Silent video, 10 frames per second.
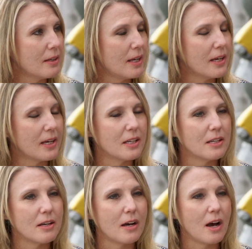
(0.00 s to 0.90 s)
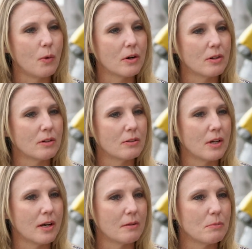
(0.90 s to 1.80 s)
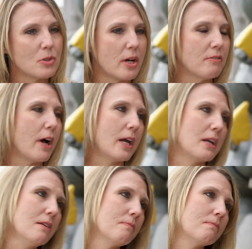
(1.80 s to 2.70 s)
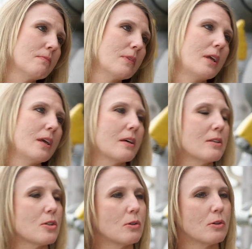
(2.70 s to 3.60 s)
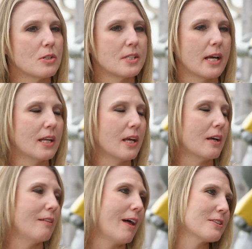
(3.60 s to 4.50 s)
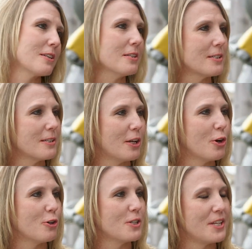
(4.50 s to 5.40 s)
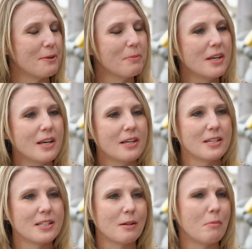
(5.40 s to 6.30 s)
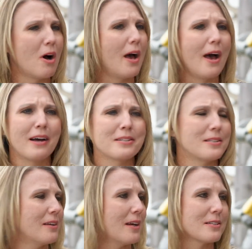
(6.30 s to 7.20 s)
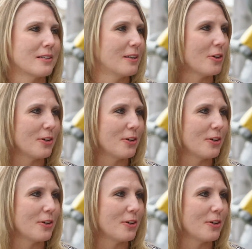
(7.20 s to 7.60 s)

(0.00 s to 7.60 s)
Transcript: and our um, chef Heidi and her sidekick Alexis and her team did some excellent, excellent